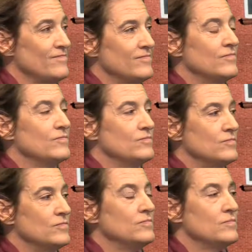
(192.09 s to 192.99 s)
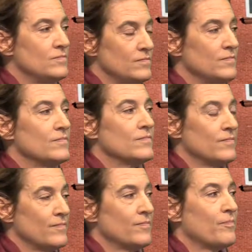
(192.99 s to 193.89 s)

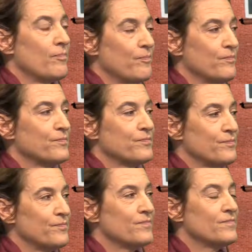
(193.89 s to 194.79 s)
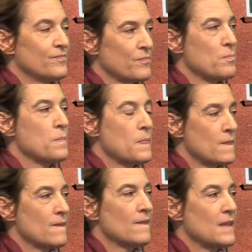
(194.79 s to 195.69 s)

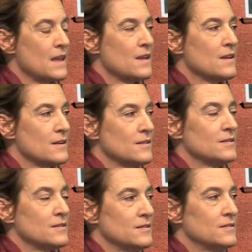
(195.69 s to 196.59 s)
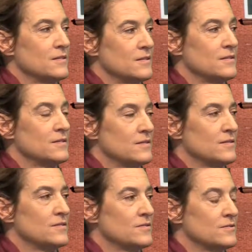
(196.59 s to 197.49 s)

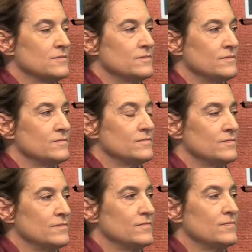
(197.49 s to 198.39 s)
The person shown says nothing.